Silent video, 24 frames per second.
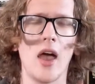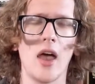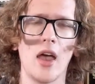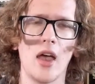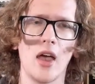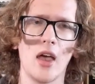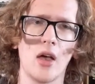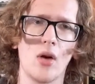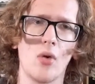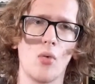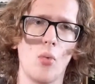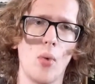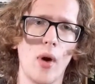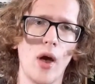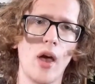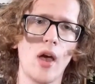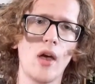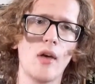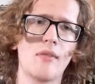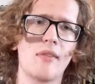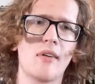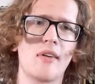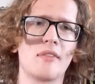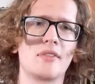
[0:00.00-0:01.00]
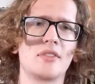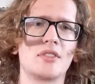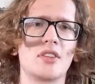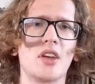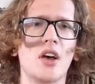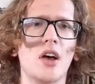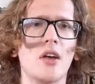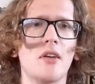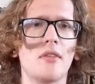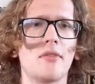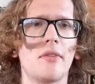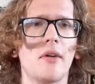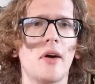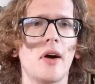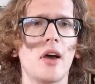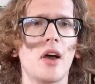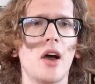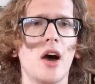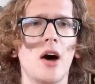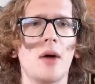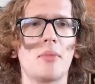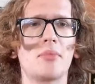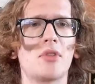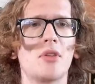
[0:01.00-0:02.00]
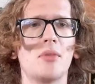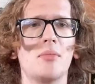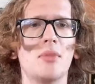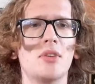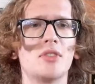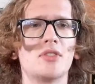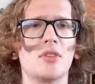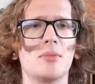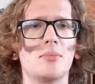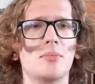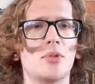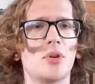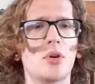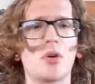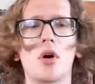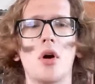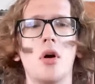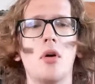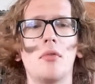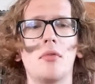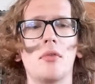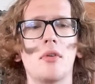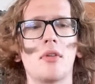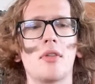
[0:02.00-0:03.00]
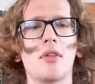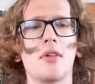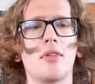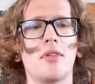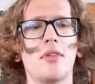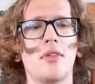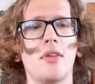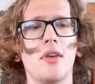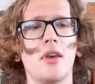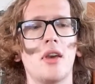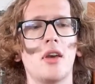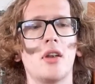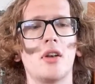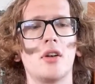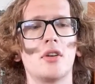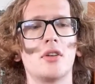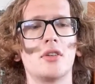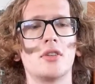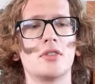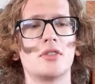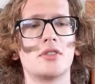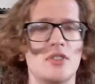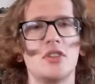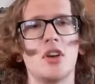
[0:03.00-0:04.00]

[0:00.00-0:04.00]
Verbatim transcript: A wave of sci-fi optimism took over the theaters,